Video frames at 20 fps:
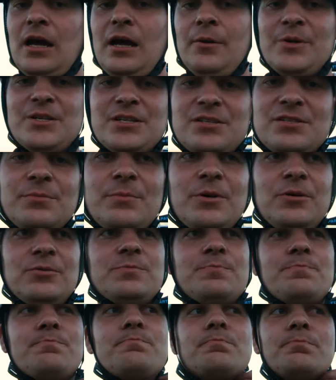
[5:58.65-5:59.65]
which is the
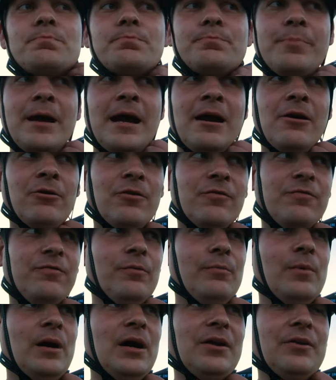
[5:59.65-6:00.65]
most powerful
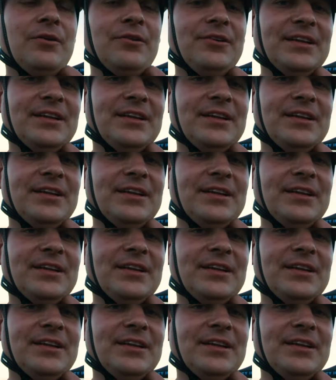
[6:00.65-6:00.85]
model